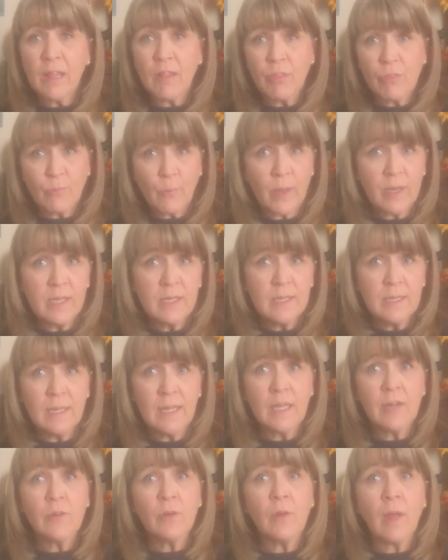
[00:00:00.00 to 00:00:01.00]
a threaded
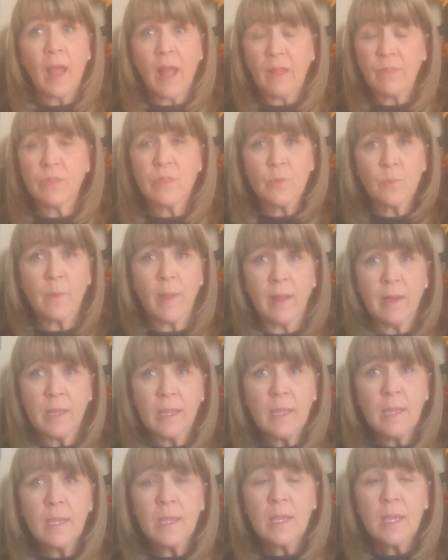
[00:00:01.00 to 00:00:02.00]
needle at the
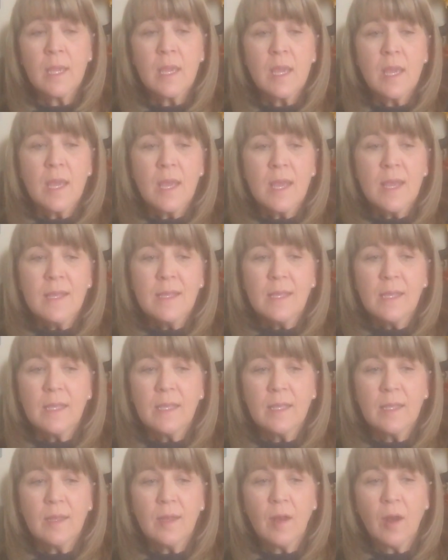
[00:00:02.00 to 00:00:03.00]
ready
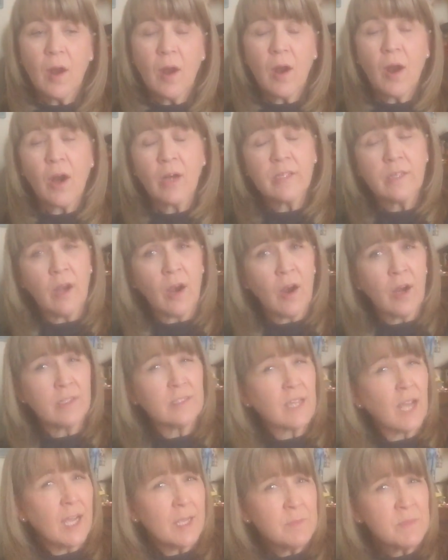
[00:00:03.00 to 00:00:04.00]
are
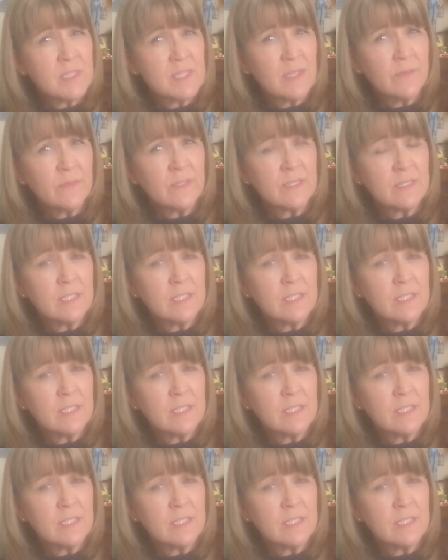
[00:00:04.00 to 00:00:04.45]
time-saving